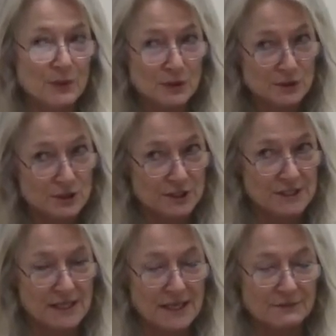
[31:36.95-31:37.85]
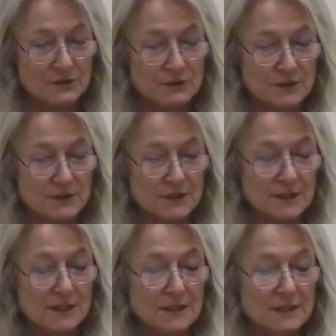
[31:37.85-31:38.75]
purchased after
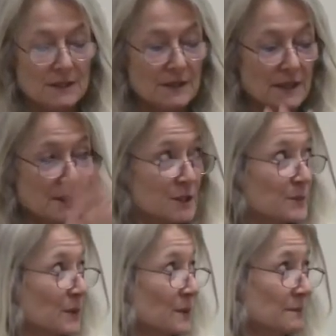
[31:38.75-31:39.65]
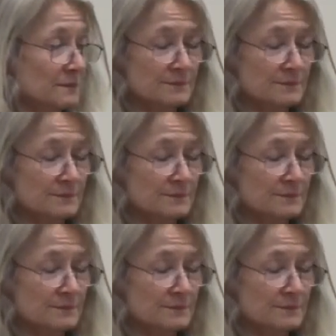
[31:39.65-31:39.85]
the expert,